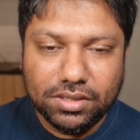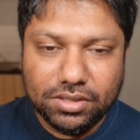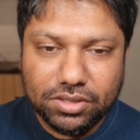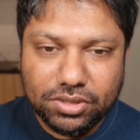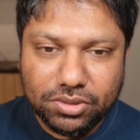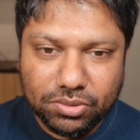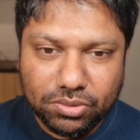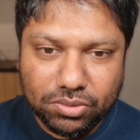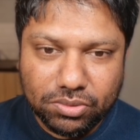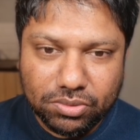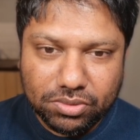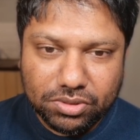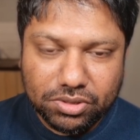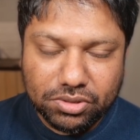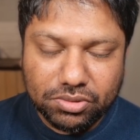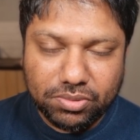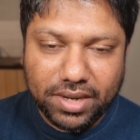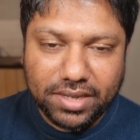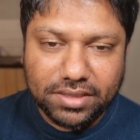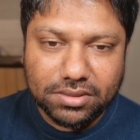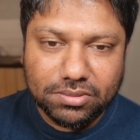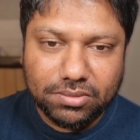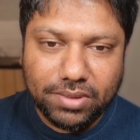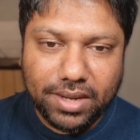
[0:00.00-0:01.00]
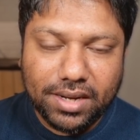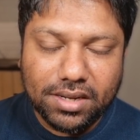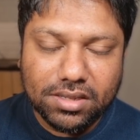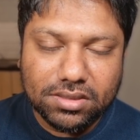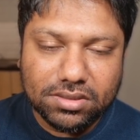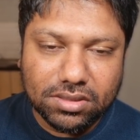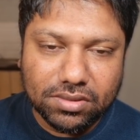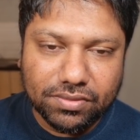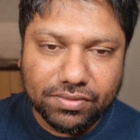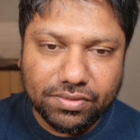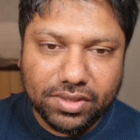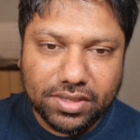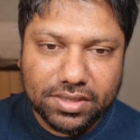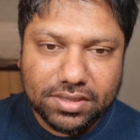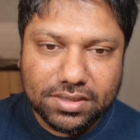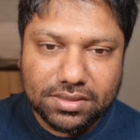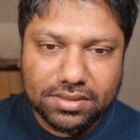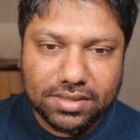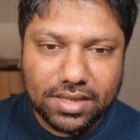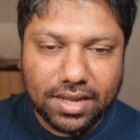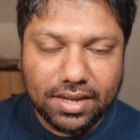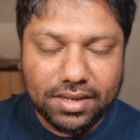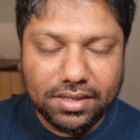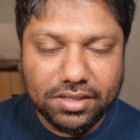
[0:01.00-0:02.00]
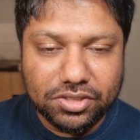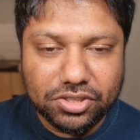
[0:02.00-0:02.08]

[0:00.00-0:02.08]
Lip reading: to raise awareness of this and